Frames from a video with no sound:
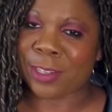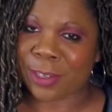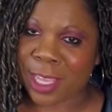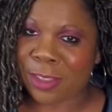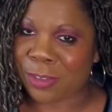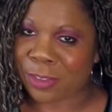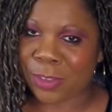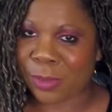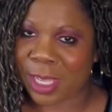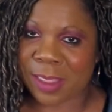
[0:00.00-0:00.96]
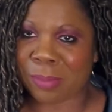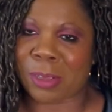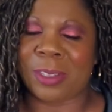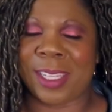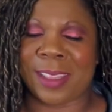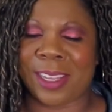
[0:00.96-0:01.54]
it or not. There's a few days
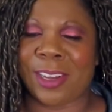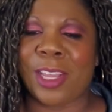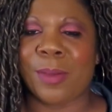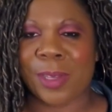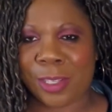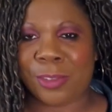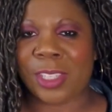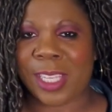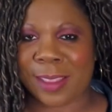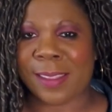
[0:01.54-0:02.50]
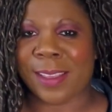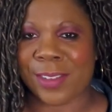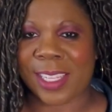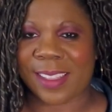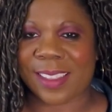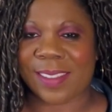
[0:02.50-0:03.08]
sprinkled in there, but usually in the
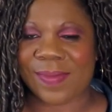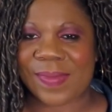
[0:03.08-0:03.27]
70s.